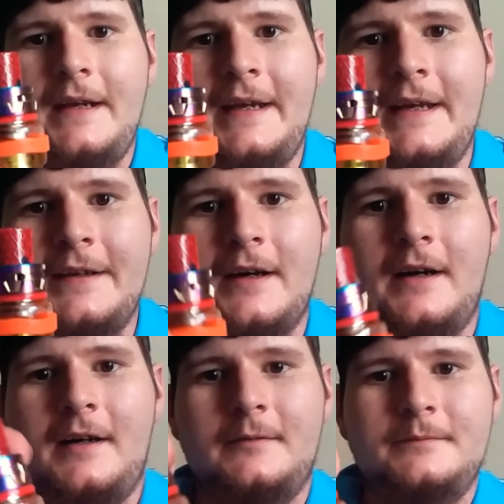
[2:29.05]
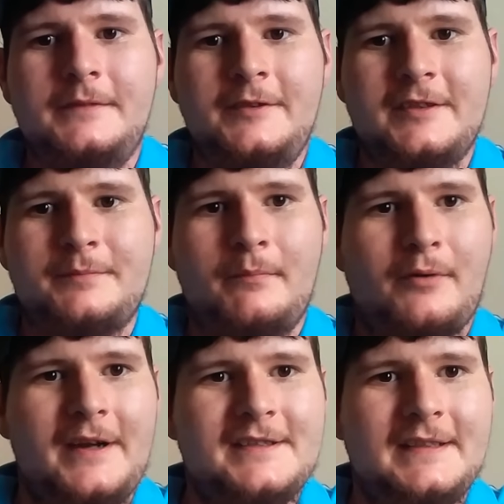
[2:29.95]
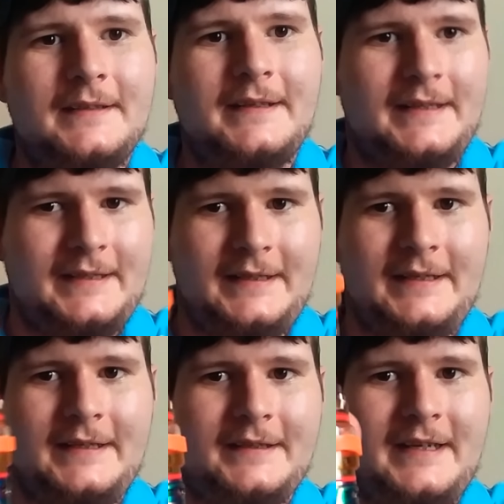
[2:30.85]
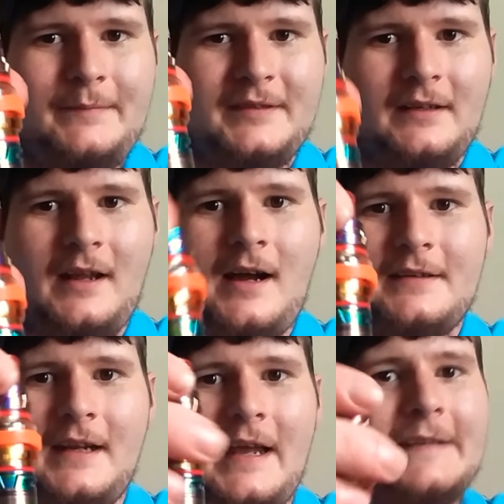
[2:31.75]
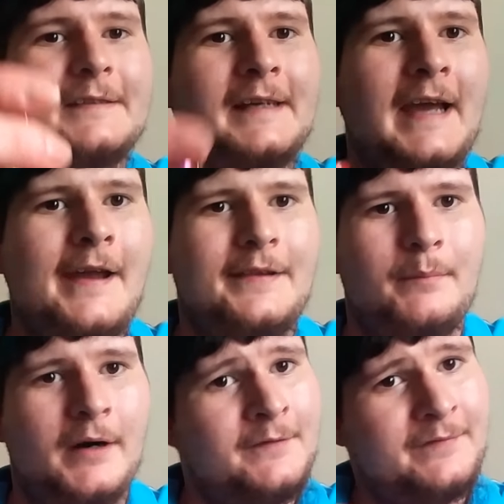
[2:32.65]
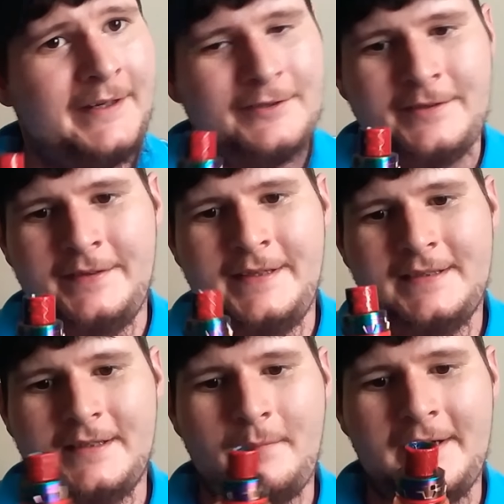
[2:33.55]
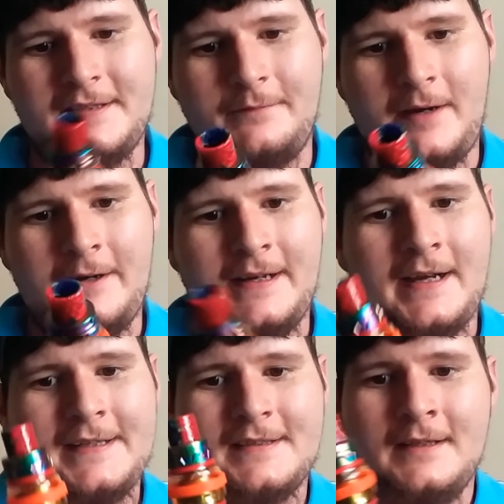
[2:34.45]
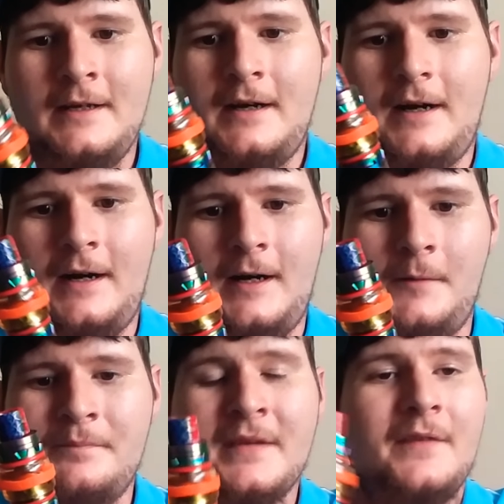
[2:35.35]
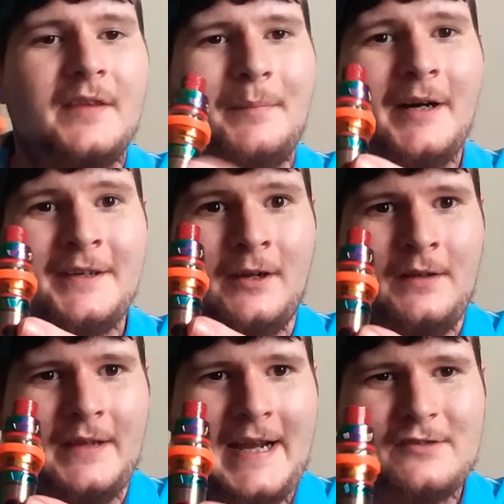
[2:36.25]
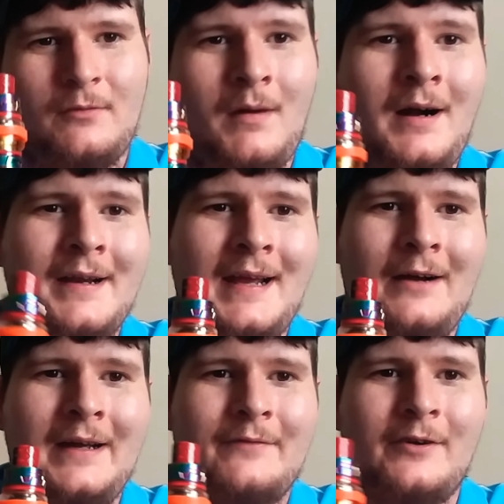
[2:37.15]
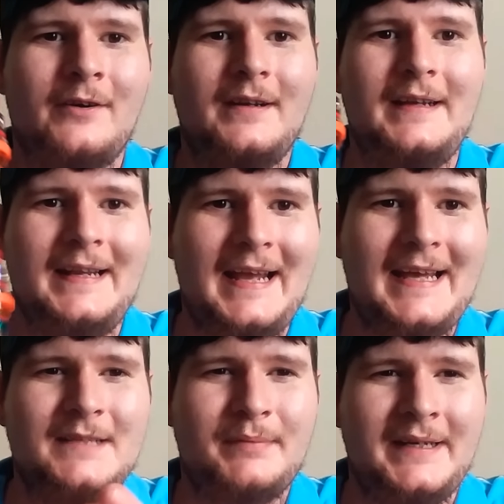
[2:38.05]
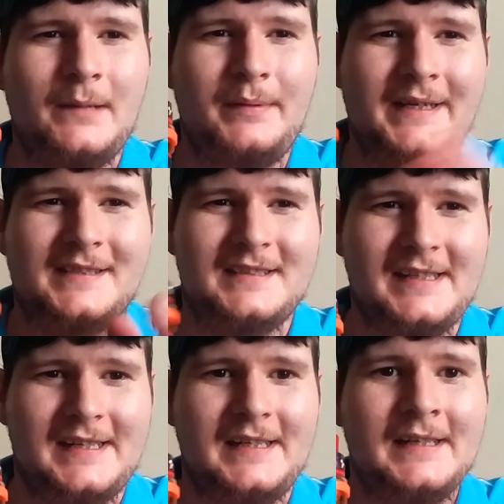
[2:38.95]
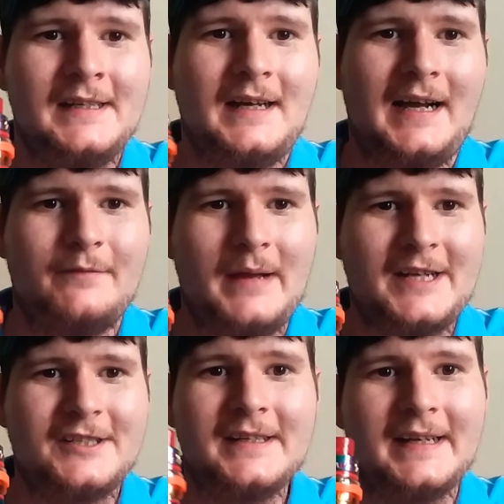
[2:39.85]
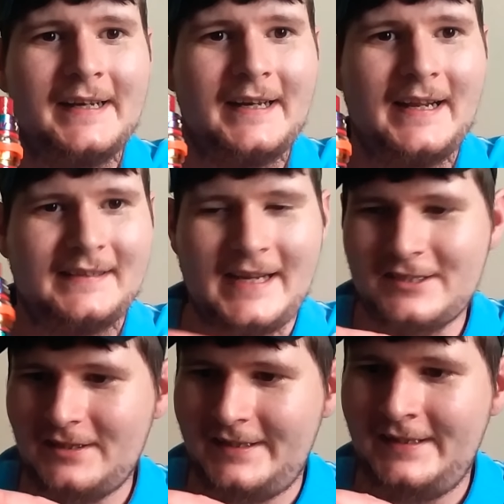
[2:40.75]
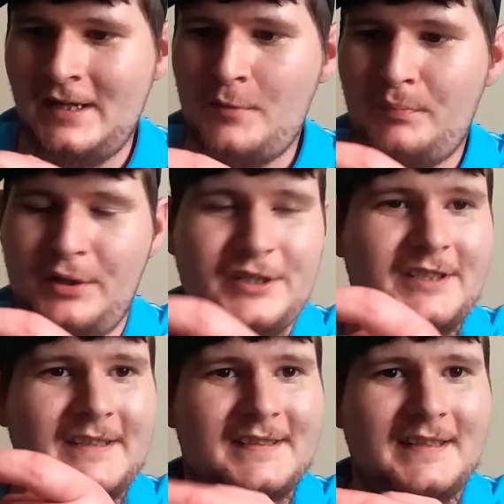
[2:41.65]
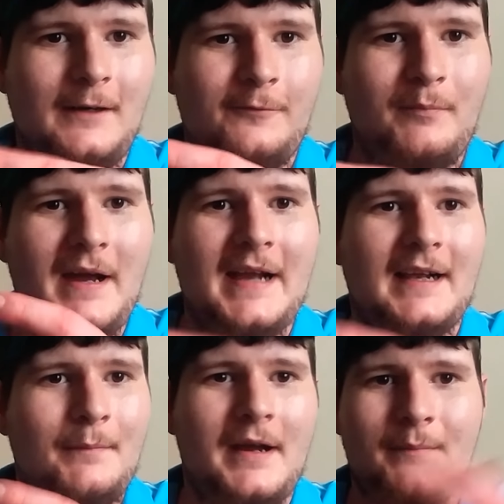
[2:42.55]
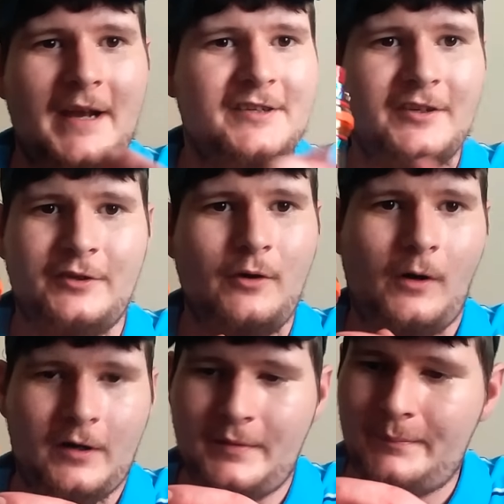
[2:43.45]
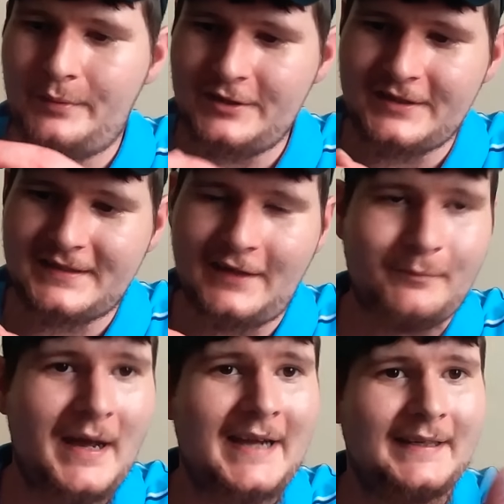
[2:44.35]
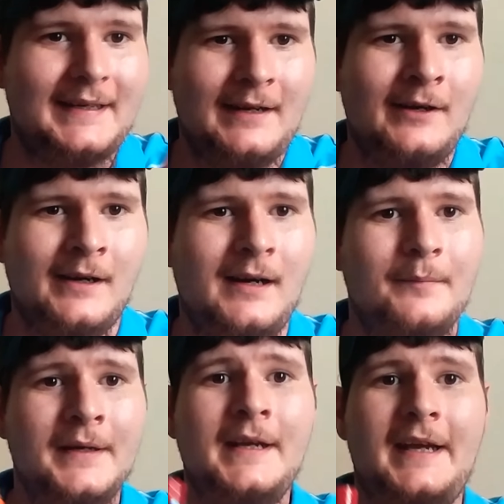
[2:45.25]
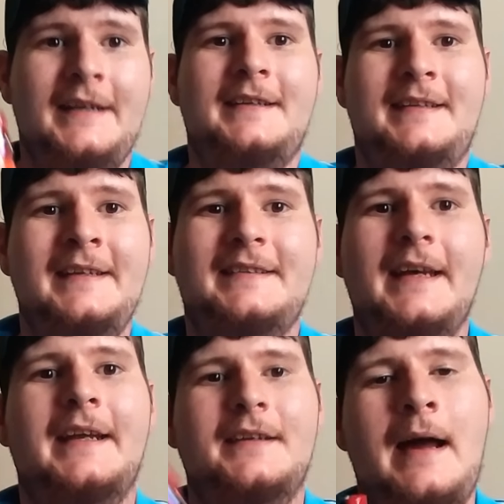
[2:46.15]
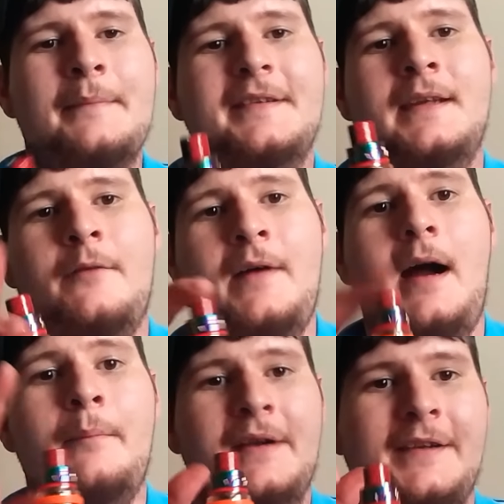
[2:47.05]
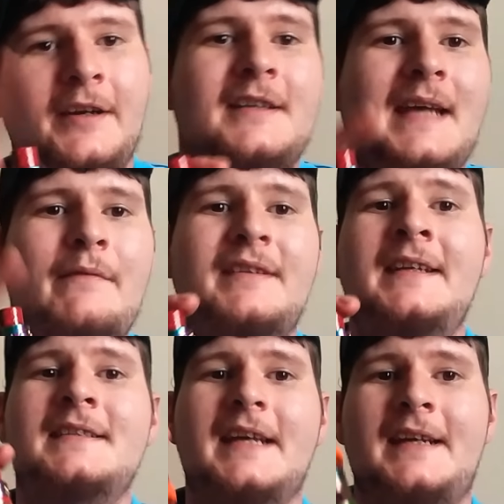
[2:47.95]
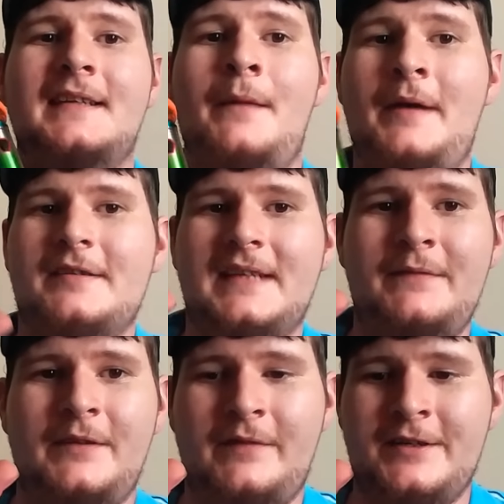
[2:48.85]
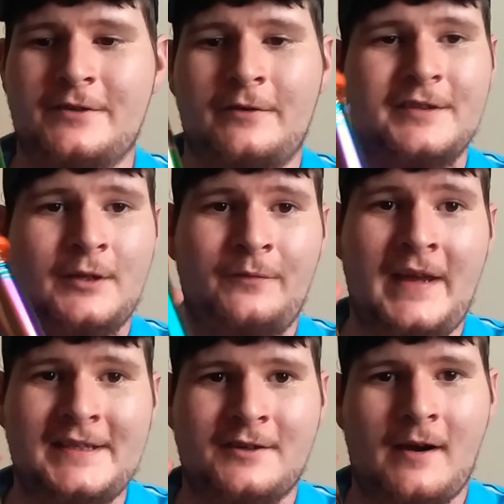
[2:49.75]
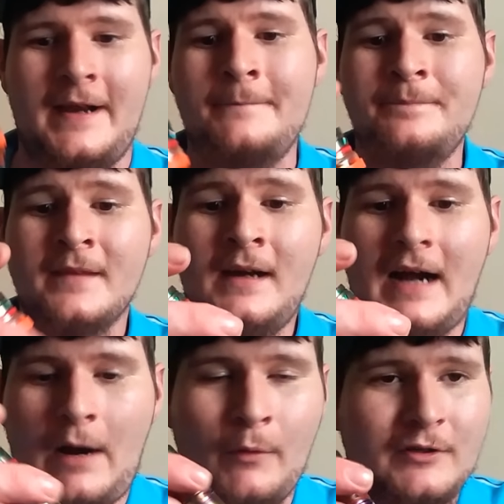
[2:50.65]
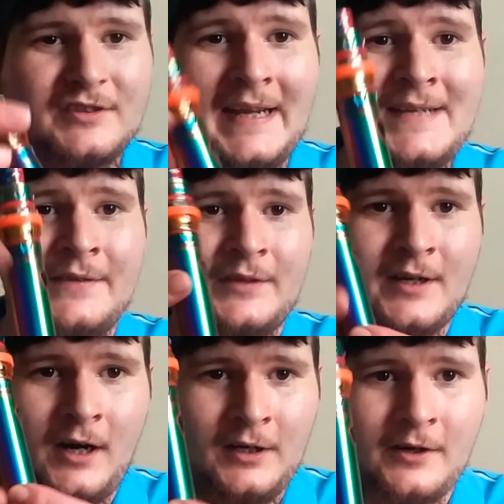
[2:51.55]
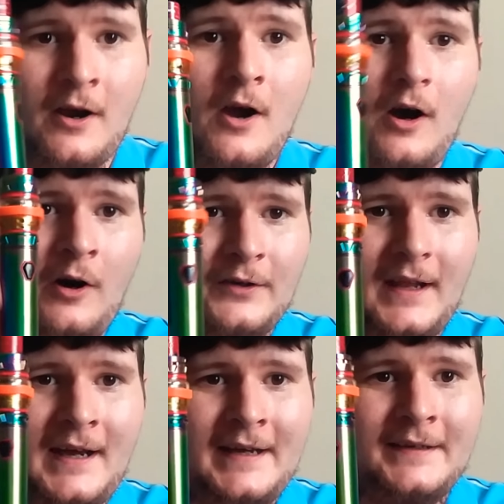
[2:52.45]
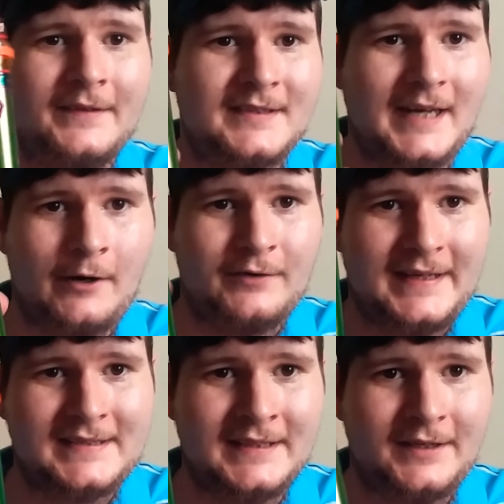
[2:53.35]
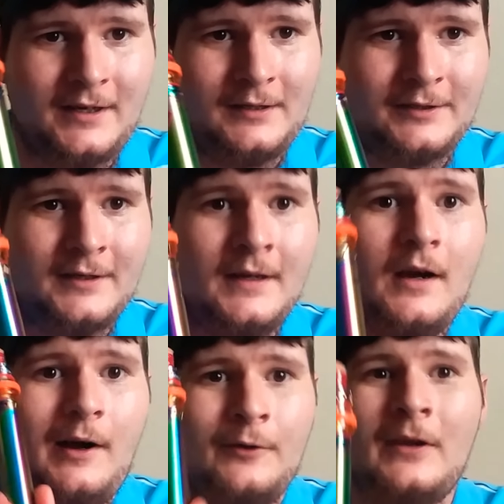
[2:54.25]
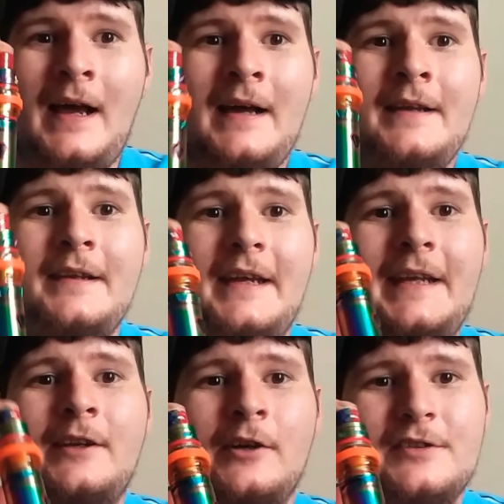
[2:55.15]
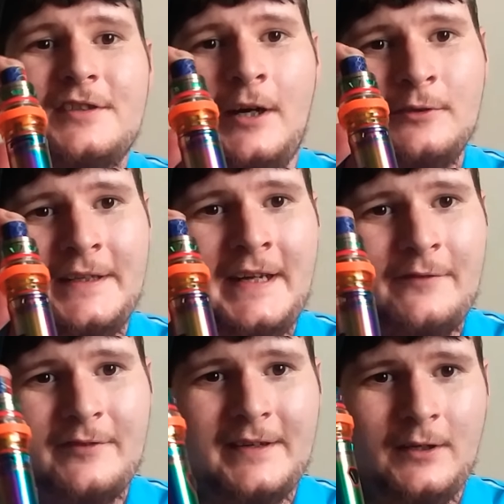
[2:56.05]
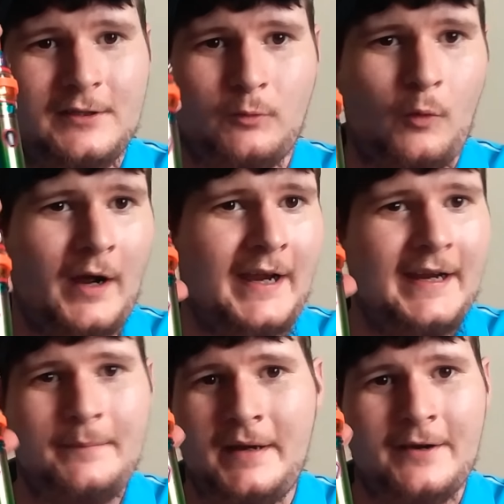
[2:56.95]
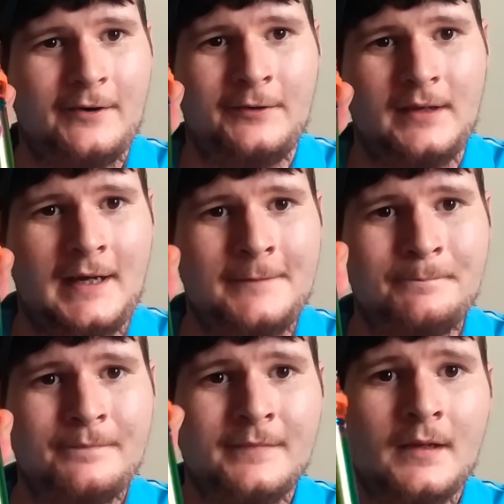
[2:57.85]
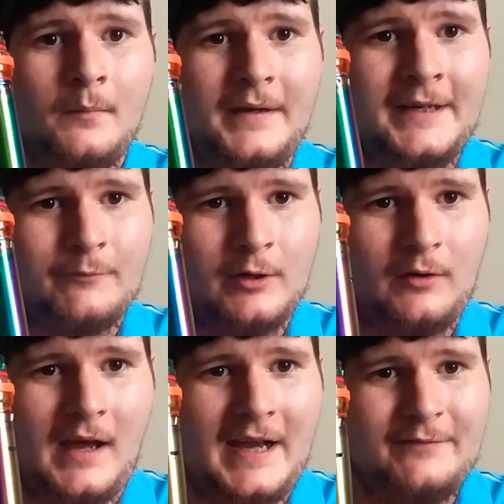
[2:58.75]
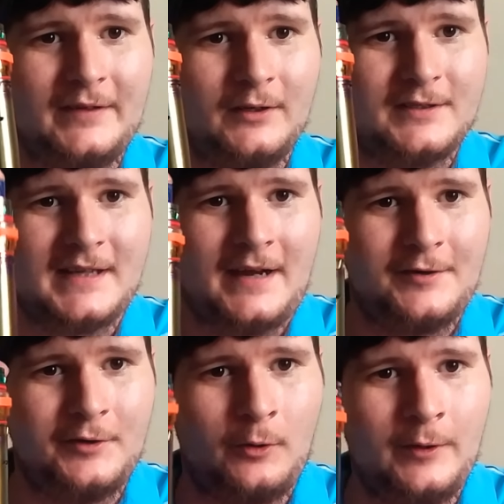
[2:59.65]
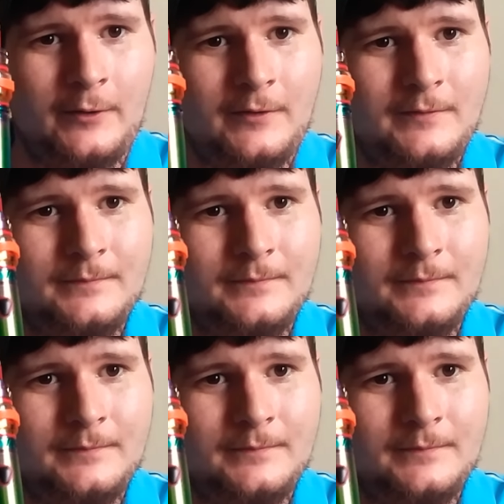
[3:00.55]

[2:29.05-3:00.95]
And uh, you just press it and, it and it keeps it locked. I like that they added the button feature to this. It makes it very nice. Um, the button on the actual mod, however, it has been a bit sticky. I've mashed it and it has actually pushed itself back. I might have mashed it too hard, but it pushed itself back and it hung up and it 10 second timed itself out. But it does have a 10 second timeout safety feature on it, so that's great. I will state that the color online, this iridescent color online, it looks totally different. It looks way better online. In real life, it looks kind of dull.